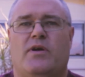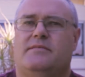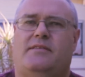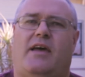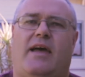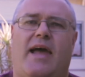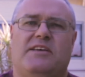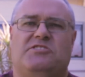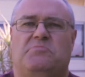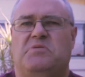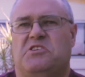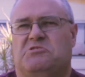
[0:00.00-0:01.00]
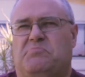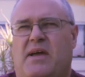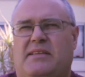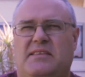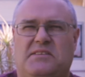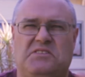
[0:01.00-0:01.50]
So as to be
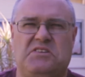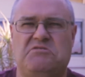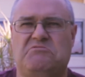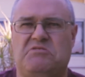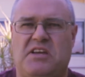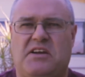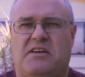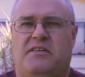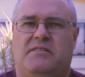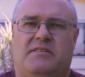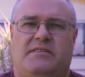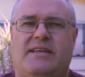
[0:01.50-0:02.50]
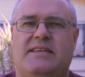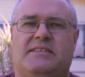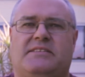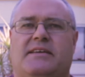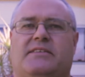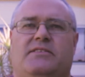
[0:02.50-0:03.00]
expected, didn't
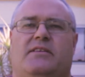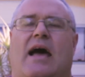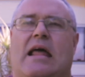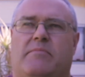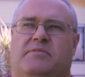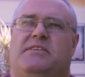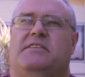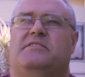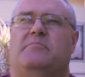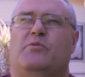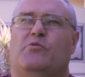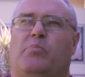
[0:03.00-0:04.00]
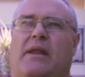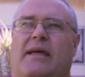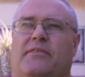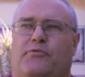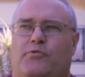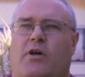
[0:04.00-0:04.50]
stick 100% to the meal
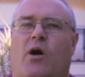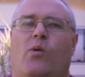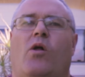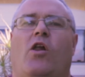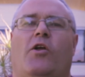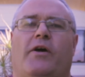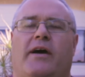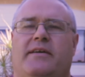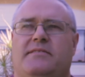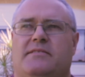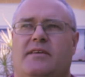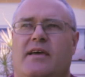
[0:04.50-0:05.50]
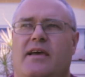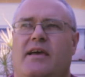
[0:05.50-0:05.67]
plan through the whole holidays.